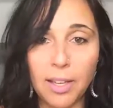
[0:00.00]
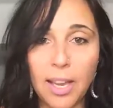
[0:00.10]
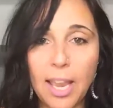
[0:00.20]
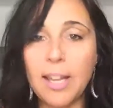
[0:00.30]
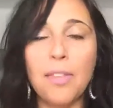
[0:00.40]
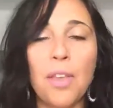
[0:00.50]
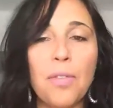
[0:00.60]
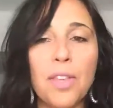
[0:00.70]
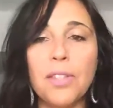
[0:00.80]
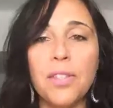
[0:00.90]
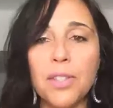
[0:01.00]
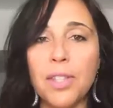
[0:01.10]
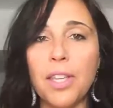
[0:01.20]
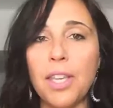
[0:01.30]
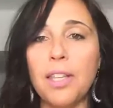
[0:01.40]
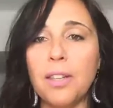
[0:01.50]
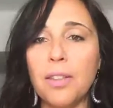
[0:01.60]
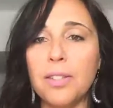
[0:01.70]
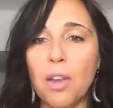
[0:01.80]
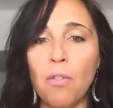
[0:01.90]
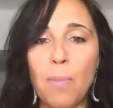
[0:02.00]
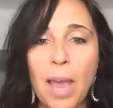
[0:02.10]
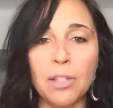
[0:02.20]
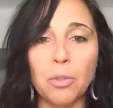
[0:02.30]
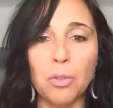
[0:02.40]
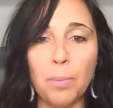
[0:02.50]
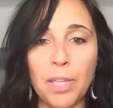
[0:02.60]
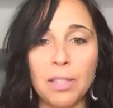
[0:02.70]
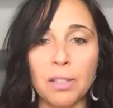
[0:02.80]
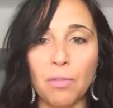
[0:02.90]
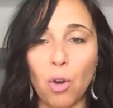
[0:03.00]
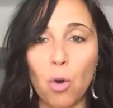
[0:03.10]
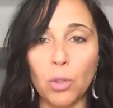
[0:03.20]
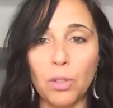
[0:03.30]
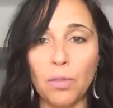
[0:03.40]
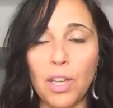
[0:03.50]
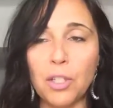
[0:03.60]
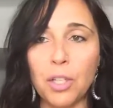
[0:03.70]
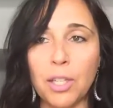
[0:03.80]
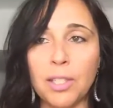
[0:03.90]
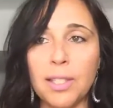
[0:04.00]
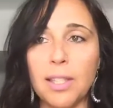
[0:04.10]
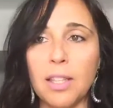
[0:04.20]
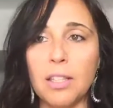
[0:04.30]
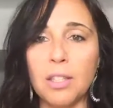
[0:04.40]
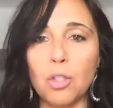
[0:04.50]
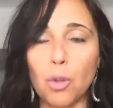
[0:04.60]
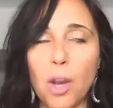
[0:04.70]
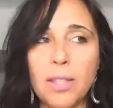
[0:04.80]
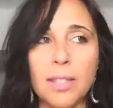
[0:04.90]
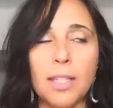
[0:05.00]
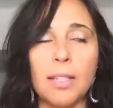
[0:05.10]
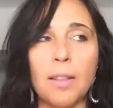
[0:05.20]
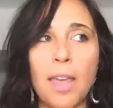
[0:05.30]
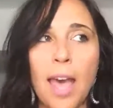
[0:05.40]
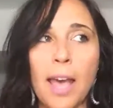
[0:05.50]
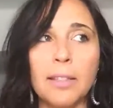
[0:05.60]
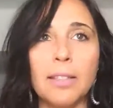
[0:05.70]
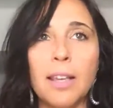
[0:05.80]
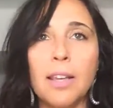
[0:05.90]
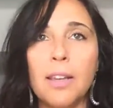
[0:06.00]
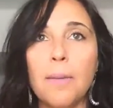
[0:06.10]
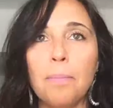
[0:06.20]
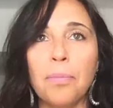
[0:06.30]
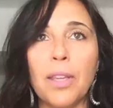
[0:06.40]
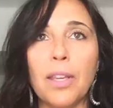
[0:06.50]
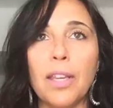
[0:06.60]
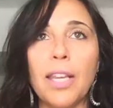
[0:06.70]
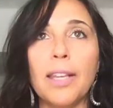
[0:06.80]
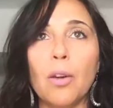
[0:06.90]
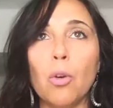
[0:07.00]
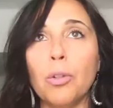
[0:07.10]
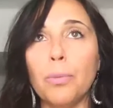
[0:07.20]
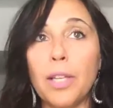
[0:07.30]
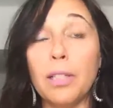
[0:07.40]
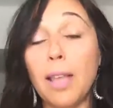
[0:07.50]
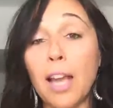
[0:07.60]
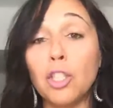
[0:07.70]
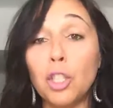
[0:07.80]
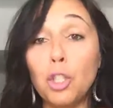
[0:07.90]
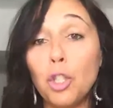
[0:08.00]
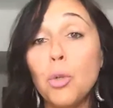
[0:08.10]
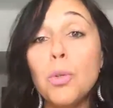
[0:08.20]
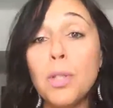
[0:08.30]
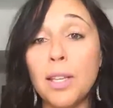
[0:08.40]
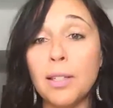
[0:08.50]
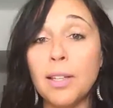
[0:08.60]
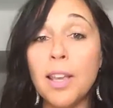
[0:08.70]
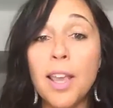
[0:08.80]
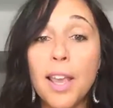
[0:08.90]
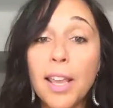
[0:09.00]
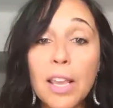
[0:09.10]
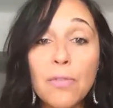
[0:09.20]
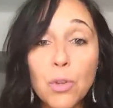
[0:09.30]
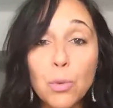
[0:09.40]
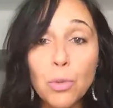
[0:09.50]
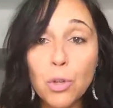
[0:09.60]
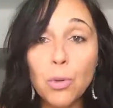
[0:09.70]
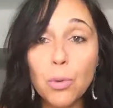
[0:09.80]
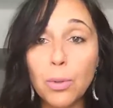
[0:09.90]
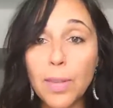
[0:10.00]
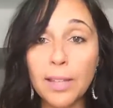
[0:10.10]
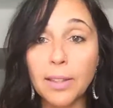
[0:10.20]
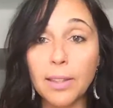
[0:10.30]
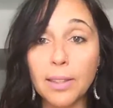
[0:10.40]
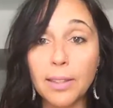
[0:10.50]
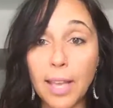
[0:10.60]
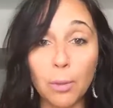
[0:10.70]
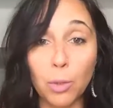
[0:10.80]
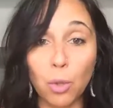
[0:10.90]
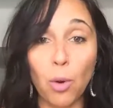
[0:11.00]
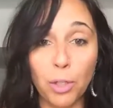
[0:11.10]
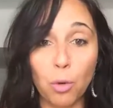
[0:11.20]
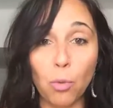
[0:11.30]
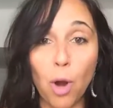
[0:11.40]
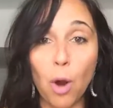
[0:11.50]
And I think this is the key to the self-mastery piece of the cultivation. It's this trusting that, or it's actually choosing, if you knew that it was going to grow,